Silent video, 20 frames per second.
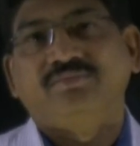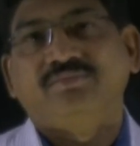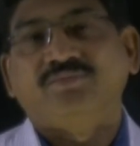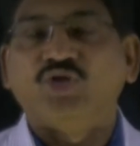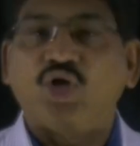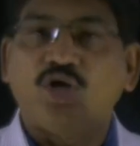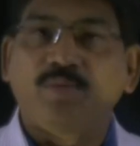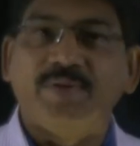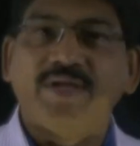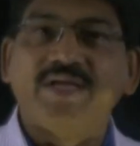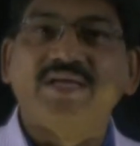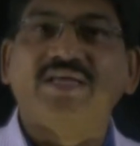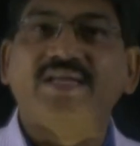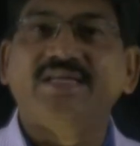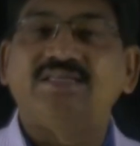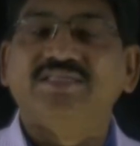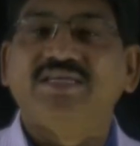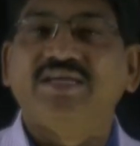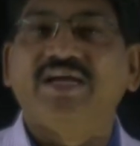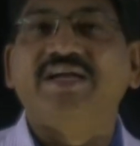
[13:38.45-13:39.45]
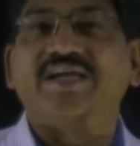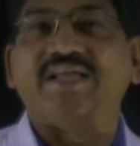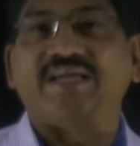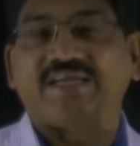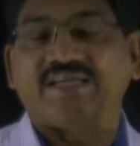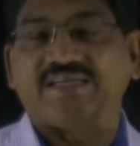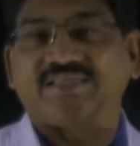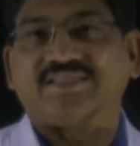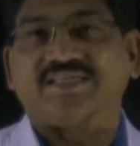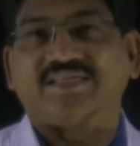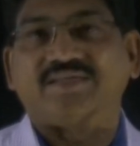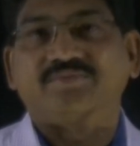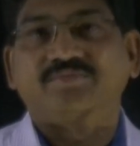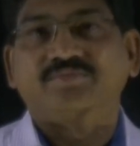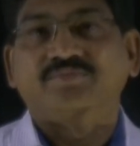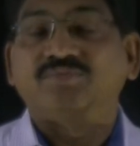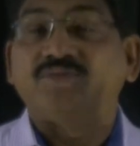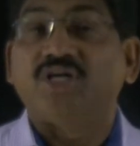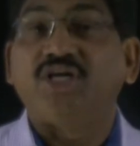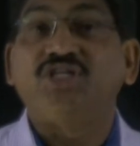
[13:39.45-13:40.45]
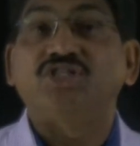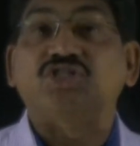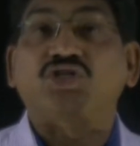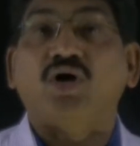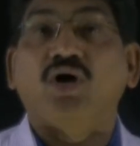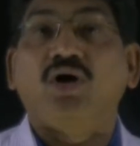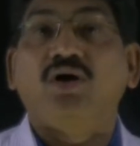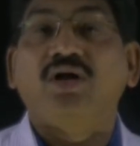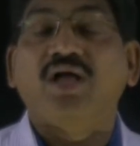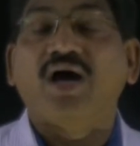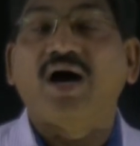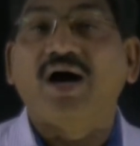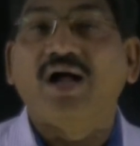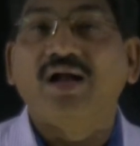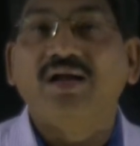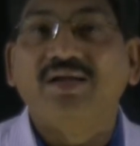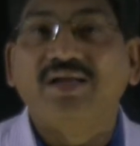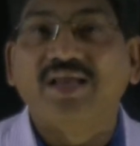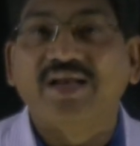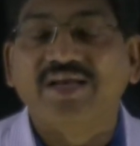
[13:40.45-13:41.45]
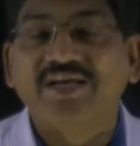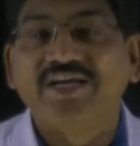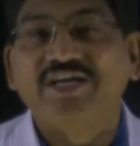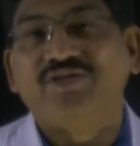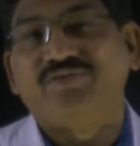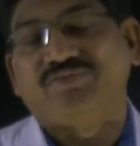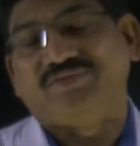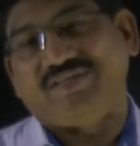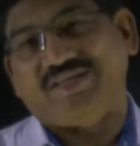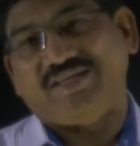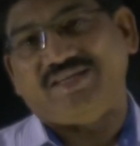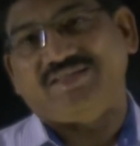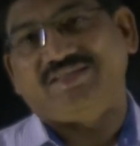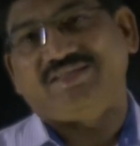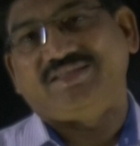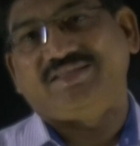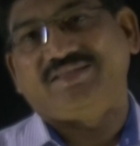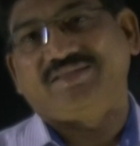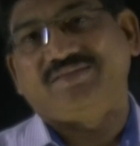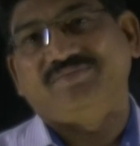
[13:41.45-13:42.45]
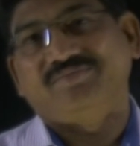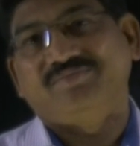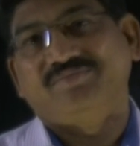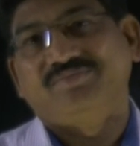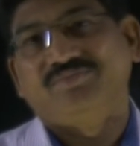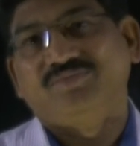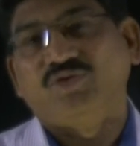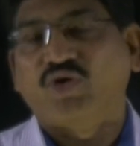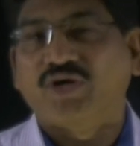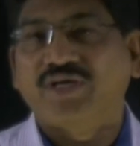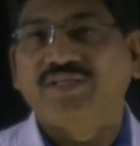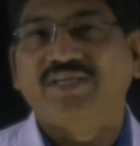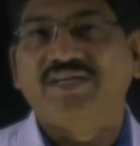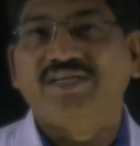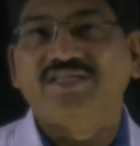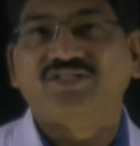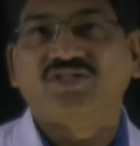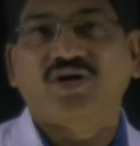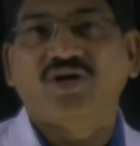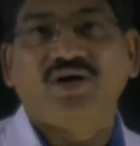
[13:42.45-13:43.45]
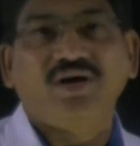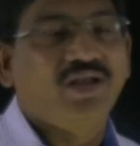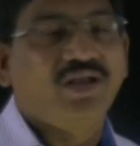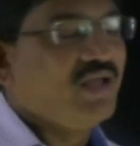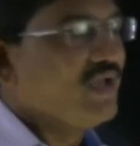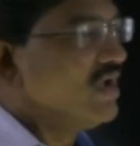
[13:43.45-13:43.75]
They will be increasing and decreasing. That is called alternative series. Okay, that is called